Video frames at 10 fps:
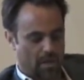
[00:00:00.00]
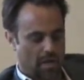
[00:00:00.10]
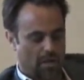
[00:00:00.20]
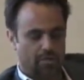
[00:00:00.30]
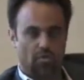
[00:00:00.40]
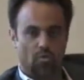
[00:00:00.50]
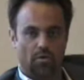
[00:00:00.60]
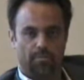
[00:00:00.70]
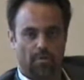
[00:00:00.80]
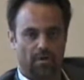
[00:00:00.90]
and the
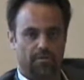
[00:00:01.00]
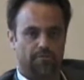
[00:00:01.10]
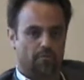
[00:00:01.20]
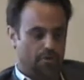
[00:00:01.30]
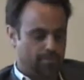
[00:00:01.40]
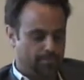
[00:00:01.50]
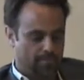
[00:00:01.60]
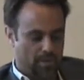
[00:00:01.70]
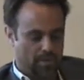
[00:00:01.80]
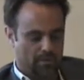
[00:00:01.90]
core part of the form
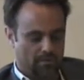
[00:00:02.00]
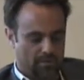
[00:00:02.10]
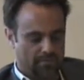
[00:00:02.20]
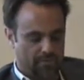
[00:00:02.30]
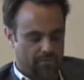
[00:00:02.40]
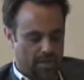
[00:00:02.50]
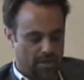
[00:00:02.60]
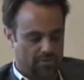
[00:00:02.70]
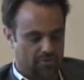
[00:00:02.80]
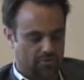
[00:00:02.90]
is 11
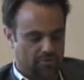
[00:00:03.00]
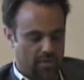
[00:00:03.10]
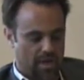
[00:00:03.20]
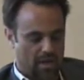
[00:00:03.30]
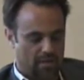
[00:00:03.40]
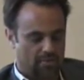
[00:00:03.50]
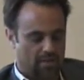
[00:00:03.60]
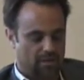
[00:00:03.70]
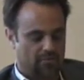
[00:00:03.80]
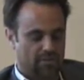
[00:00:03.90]
pages, and it's
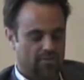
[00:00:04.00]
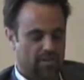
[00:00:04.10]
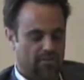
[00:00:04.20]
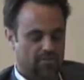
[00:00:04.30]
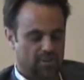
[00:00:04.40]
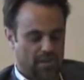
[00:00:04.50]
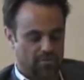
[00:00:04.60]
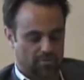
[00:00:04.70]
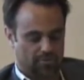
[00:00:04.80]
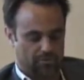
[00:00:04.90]
got 16
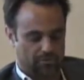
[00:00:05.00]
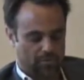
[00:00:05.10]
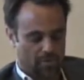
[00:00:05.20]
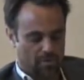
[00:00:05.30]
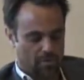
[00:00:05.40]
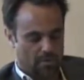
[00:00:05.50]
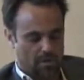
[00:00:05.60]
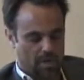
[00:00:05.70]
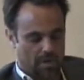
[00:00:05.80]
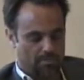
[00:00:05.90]
schedules.
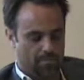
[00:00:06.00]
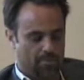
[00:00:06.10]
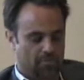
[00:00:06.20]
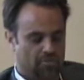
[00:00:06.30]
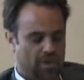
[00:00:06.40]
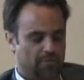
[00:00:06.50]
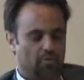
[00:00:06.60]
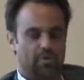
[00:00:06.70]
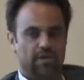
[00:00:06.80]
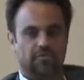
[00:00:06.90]
There are
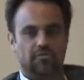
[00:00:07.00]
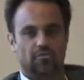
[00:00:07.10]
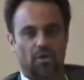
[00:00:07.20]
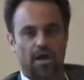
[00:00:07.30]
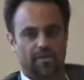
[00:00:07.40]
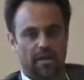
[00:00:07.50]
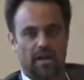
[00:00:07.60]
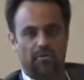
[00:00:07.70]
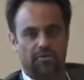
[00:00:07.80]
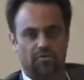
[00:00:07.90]
several reasons why the
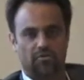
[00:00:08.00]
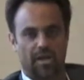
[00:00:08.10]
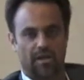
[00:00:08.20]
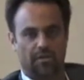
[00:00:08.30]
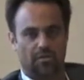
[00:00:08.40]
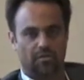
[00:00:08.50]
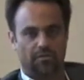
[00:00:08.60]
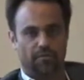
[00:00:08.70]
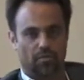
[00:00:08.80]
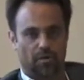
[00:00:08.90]
IRS created a new
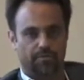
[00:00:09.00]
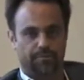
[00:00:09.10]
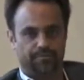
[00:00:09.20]
form,